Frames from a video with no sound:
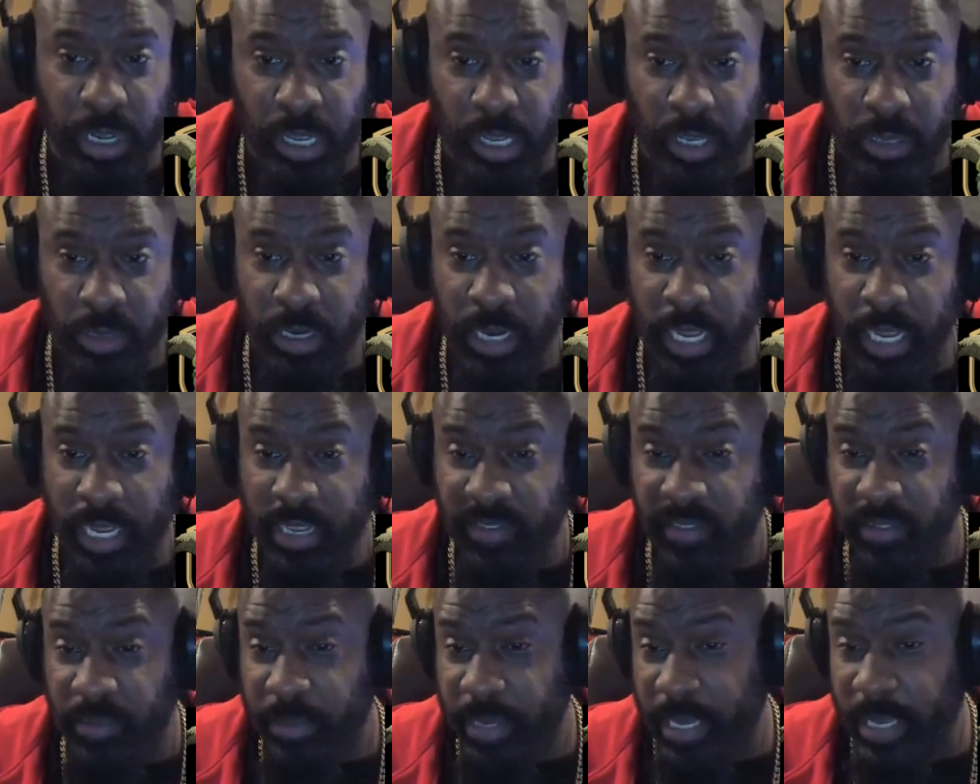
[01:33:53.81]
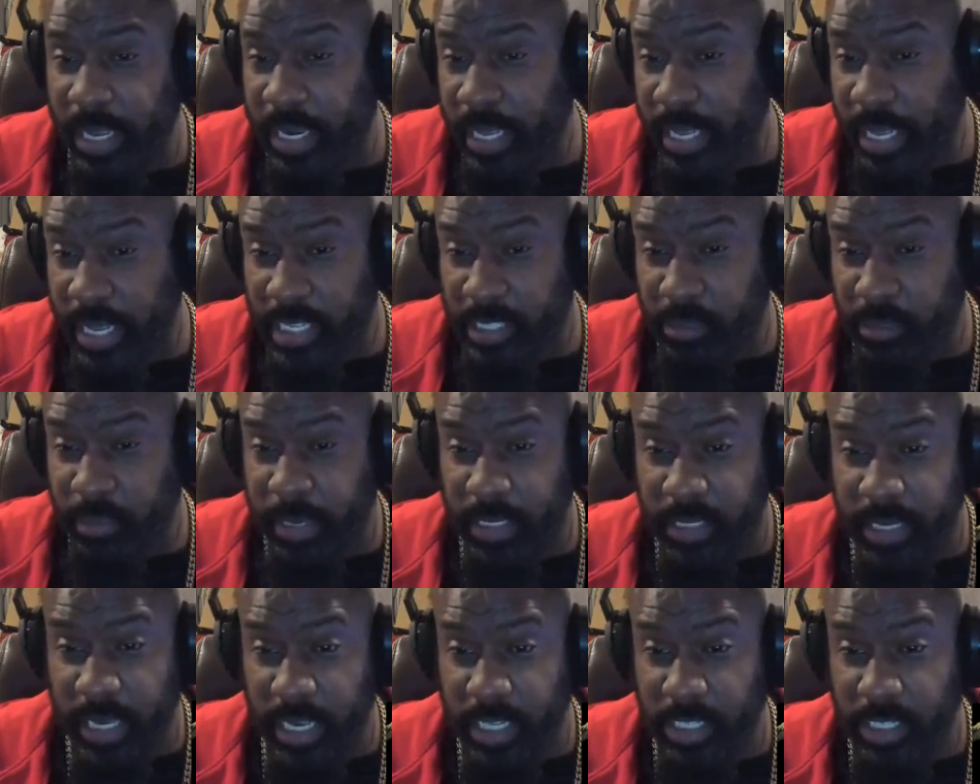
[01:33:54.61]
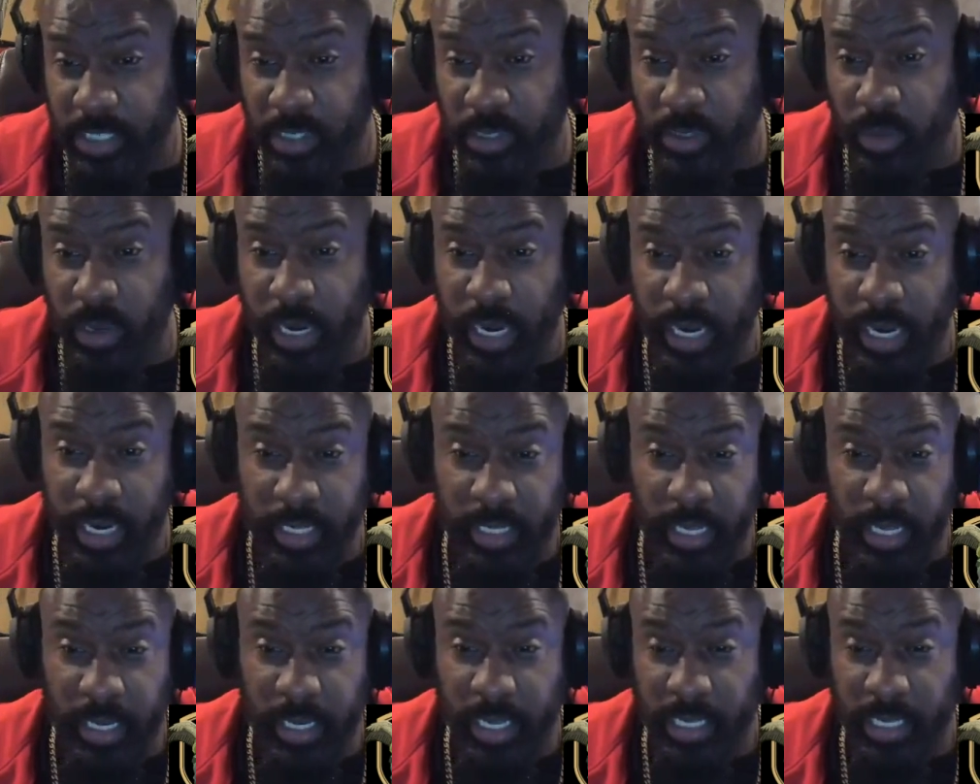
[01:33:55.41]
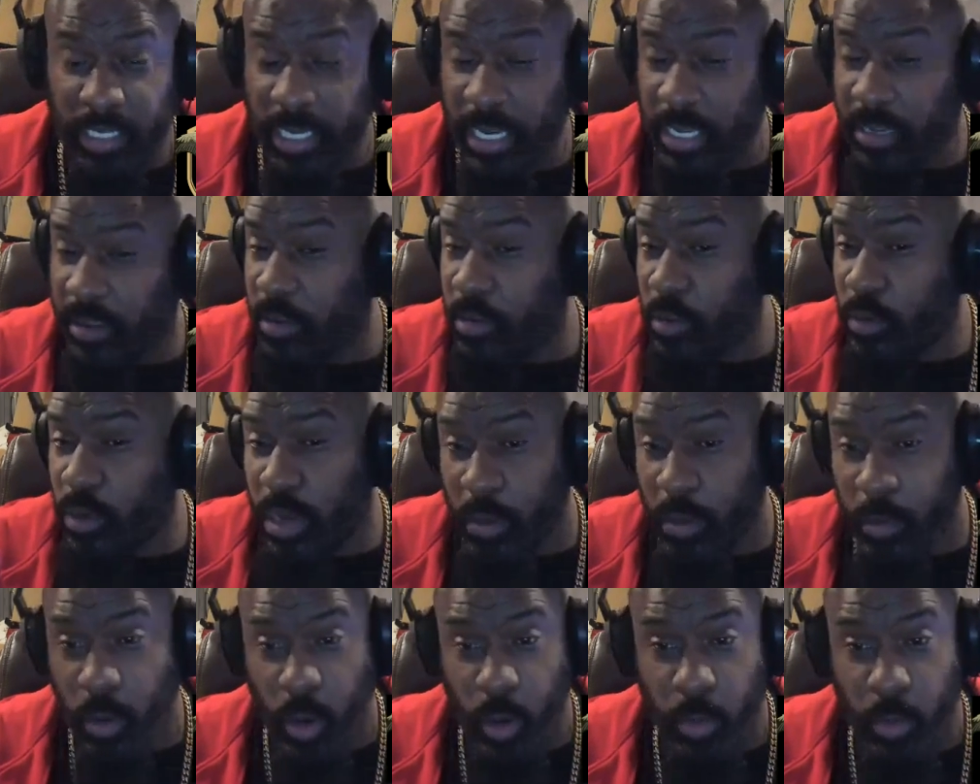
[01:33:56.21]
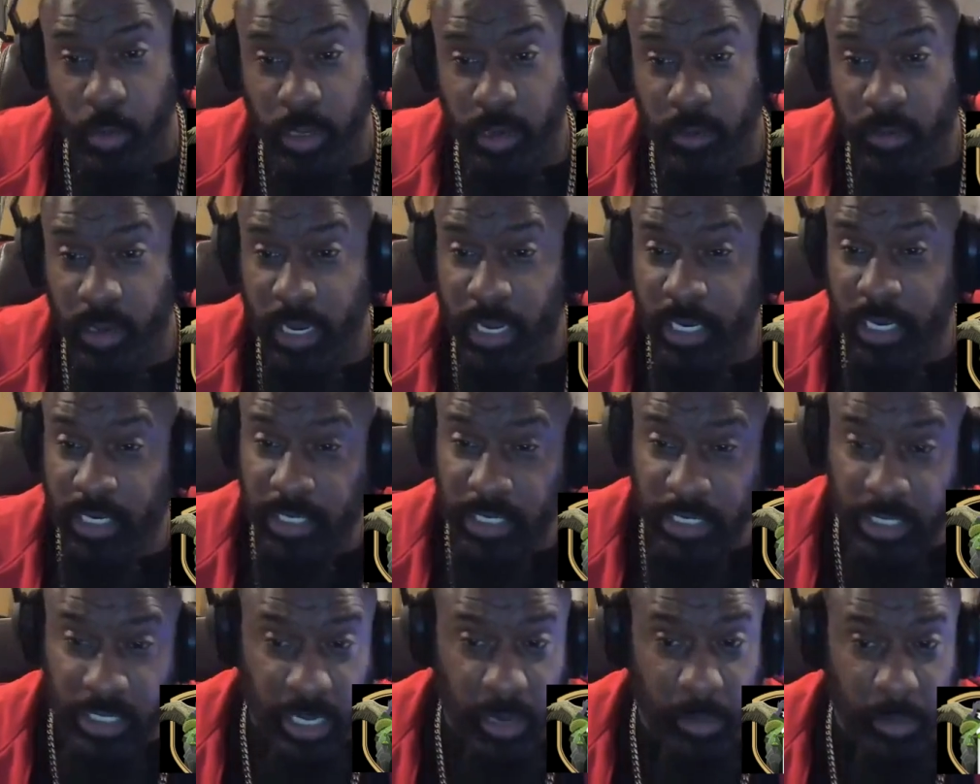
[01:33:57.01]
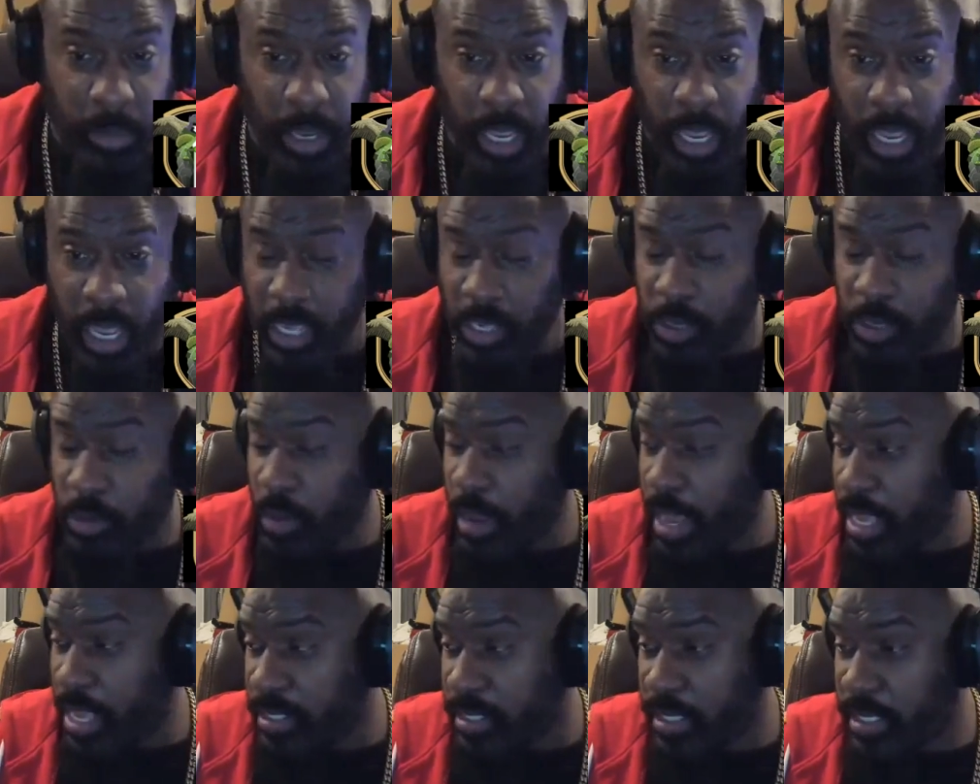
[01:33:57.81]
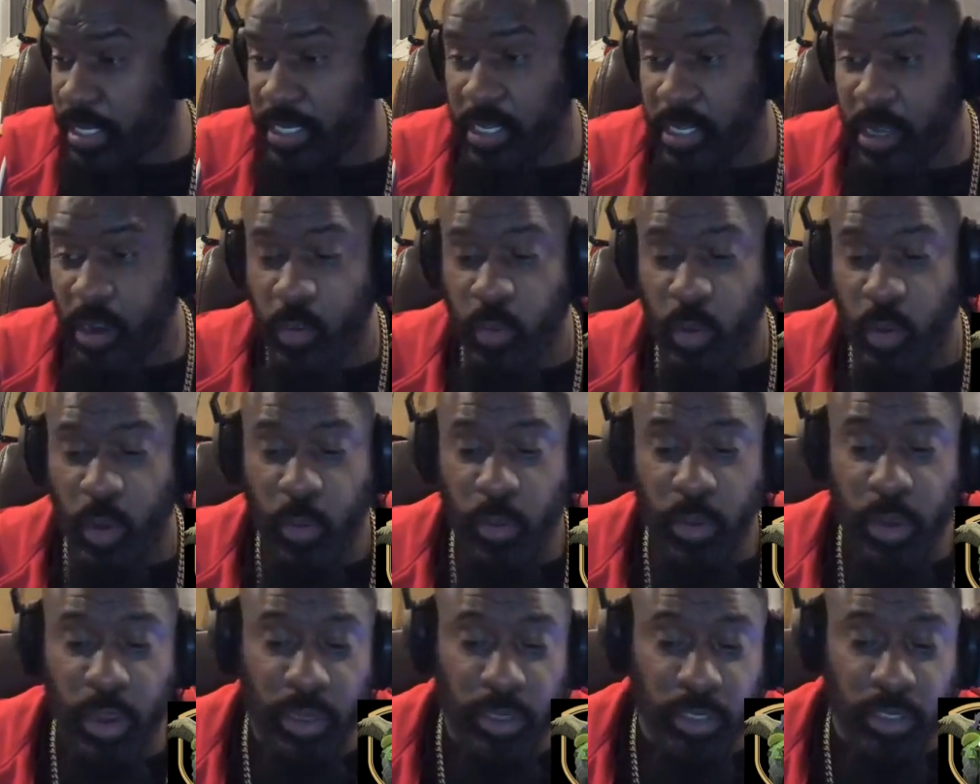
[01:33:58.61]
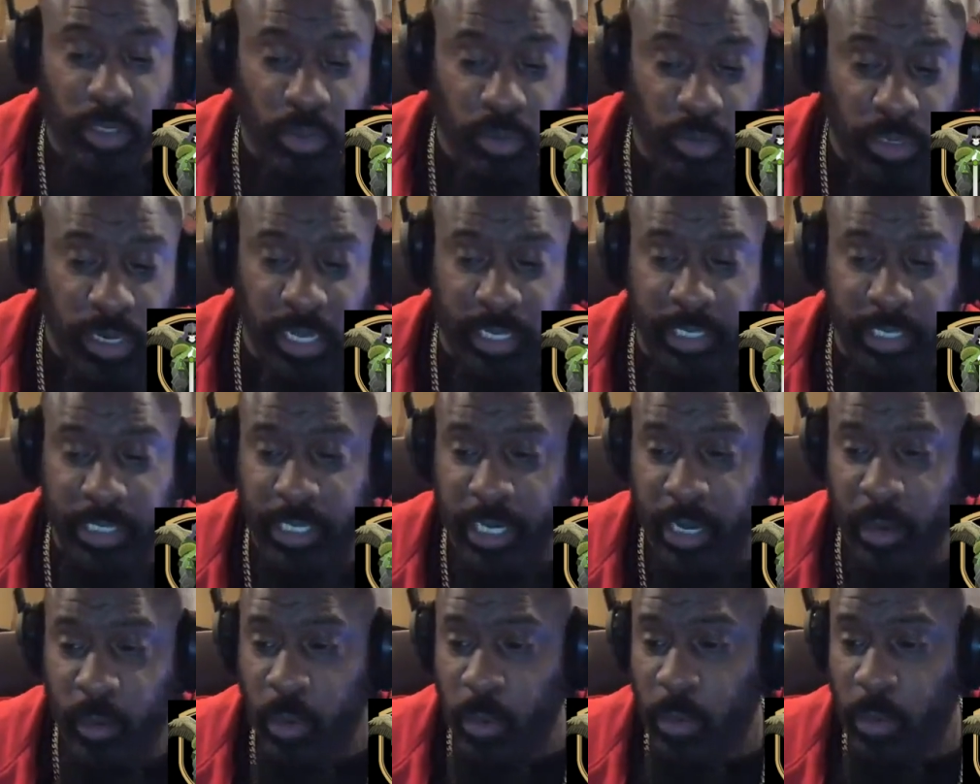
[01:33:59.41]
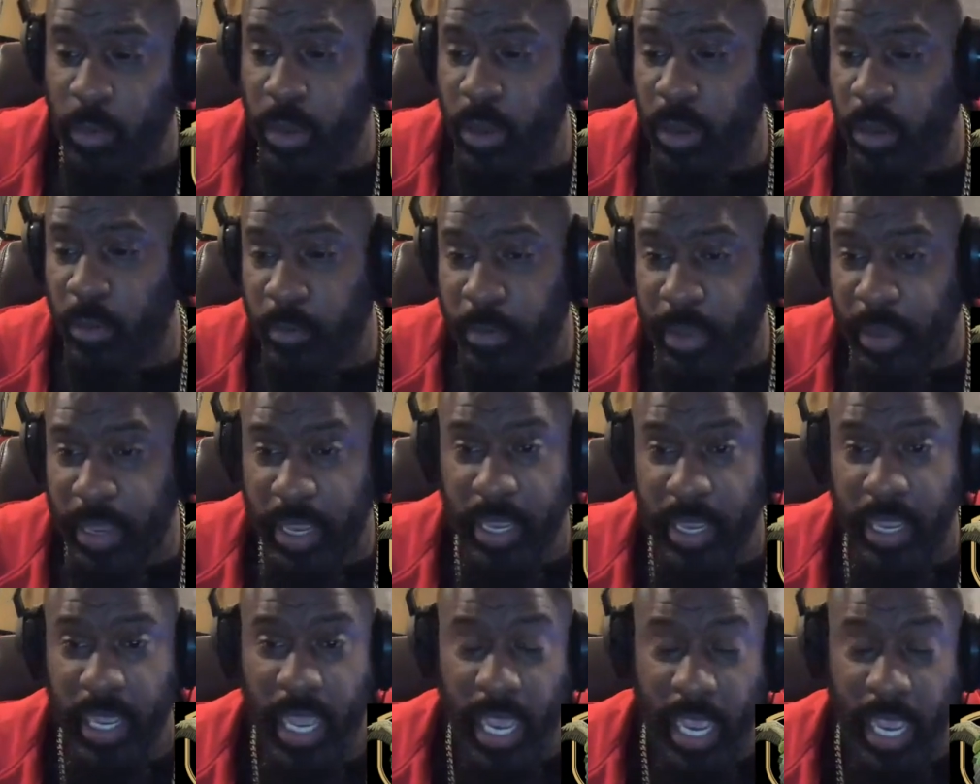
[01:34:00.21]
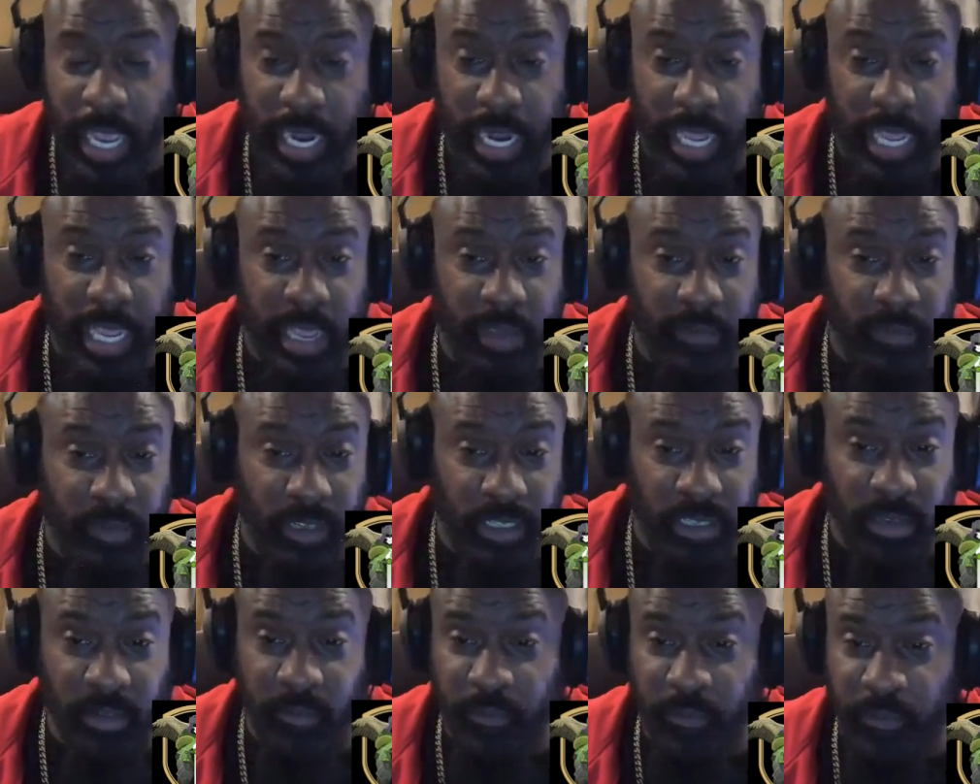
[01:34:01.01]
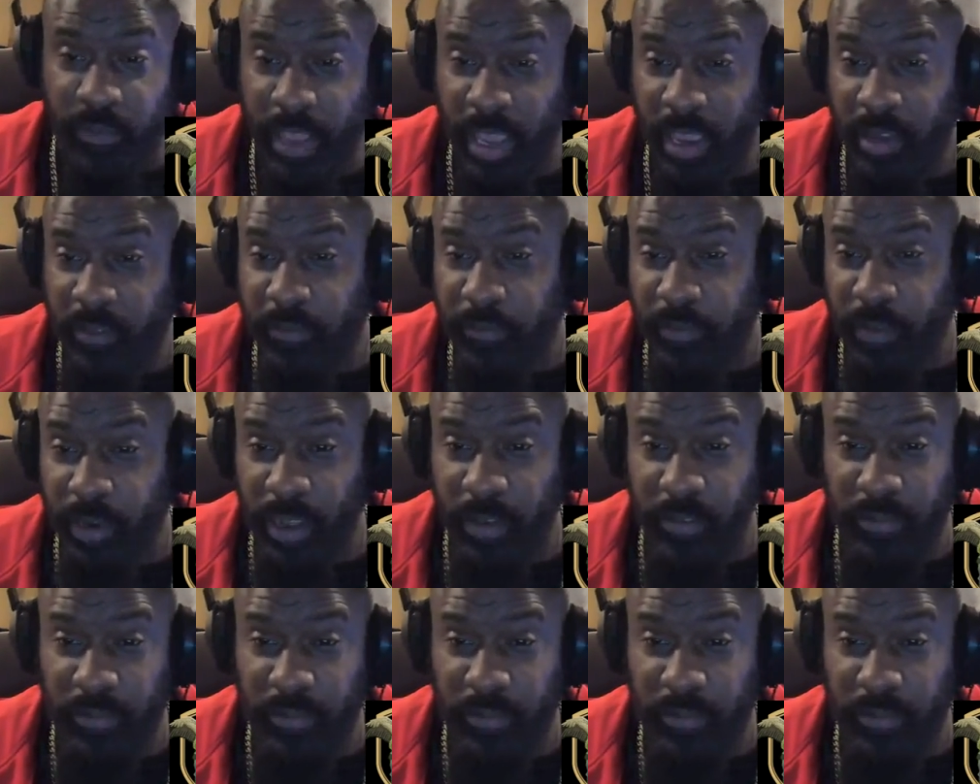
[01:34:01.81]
You're not giving me any expectations on anything. That's like you come home in a relationship and you asking, yo, what we going to do next year? What we going to be? And they give you some fake fluff.